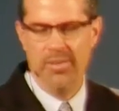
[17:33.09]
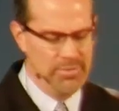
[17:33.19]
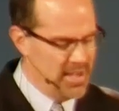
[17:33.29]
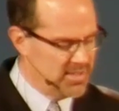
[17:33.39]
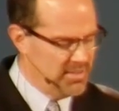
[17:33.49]

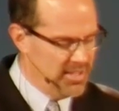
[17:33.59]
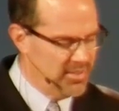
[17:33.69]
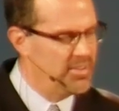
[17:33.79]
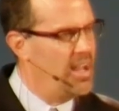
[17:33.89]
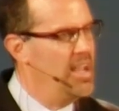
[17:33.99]
And the rest of
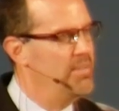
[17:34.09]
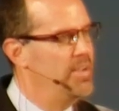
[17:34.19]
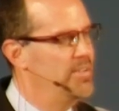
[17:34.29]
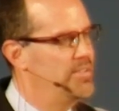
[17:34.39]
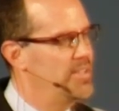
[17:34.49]
his
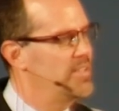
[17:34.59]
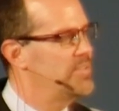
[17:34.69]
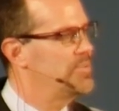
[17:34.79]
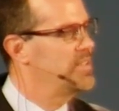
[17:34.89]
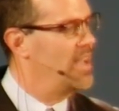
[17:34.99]
life, he
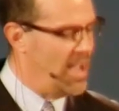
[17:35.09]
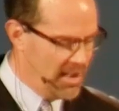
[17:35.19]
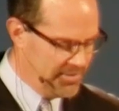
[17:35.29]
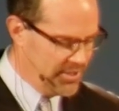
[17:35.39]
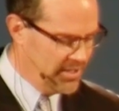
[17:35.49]
just was
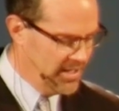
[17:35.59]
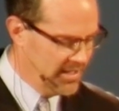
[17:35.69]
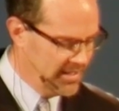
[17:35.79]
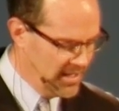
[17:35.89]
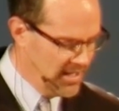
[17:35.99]

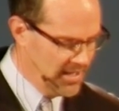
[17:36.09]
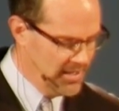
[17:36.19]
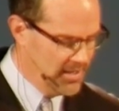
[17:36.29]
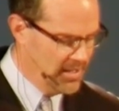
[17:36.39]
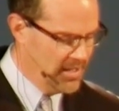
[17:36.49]
after
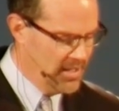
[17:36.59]
God.